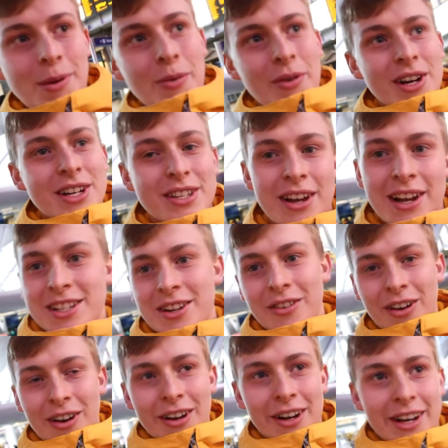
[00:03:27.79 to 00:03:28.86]
People are excited to go
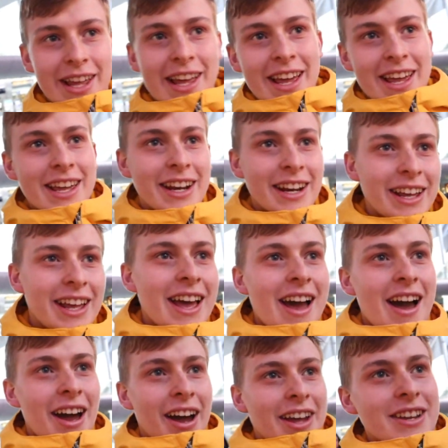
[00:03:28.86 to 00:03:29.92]
on a holiday.
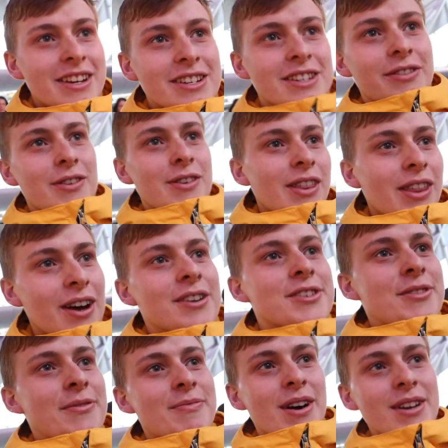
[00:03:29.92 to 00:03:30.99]
And you just feel like the
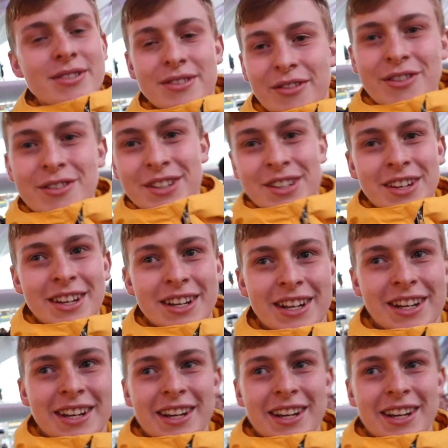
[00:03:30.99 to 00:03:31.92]
hustle and bustle. It feels good.